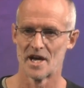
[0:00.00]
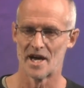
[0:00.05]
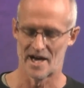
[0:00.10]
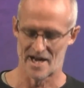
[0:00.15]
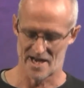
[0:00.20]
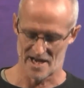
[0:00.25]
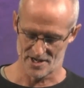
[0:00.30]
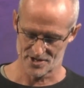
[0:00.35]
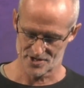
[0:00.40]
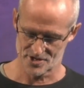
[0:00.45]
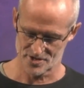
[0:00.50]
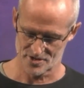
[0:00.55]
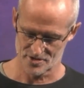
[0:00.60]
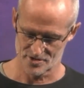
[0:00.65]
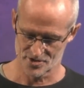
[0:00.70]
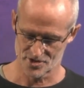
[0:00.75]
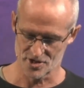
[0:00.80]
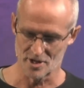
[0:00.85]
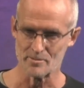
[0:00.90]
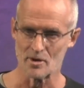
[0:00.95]
at
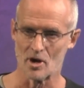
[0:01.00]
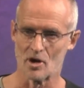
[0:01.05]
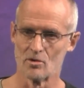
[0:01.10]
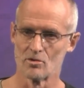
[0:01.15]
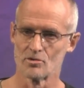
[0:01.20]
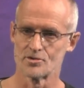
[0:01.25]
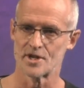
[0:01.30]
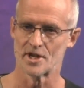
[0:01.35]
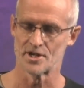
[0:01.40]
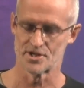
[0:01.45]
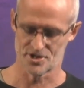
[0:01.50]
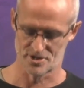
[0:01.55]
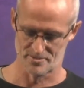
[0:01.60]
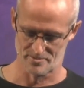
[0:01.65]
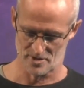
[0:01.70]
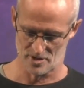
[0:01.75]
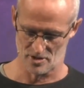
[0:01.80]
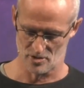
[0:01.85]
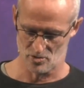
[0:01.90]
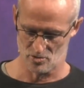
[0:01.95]
some Old
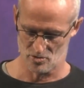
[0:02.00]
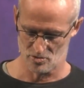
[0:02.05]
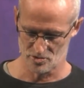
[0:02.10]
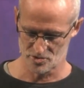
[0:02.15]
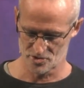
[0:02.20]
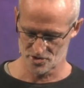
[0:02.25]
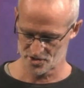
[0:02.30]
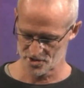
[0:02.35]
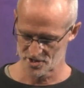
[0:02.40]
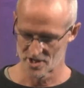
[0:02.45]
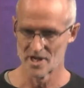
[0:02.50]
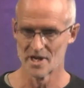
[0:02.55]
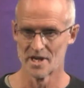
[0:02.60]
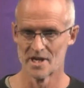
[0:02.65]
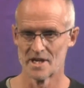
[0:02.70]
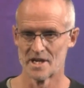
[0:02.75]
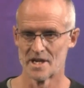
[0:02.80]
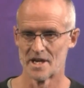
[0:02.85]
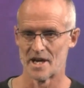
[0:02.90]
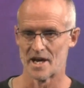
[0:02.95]
Testament laws,
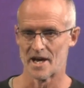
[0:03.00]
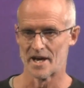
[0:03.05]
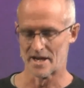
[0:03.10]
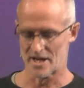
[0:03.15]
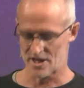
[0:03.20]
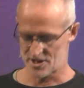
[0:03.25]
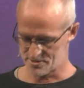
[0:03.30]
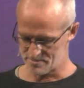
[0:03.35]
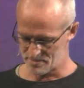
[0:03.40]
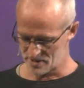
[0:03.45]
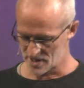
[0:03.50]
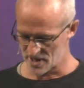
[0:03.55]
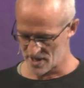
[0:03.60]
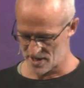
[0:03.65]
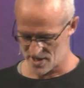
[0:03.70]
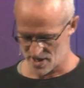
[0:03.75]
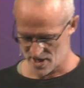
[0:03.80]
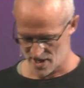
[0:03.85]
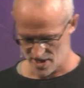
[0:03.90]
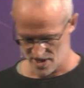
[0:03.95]
and let's
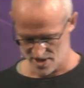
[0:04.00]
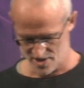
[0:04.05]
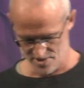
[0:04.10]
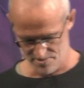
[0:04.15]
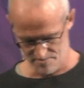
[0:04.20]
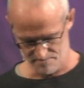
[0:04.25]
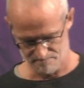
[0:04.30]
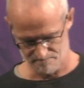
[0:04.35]
begin here.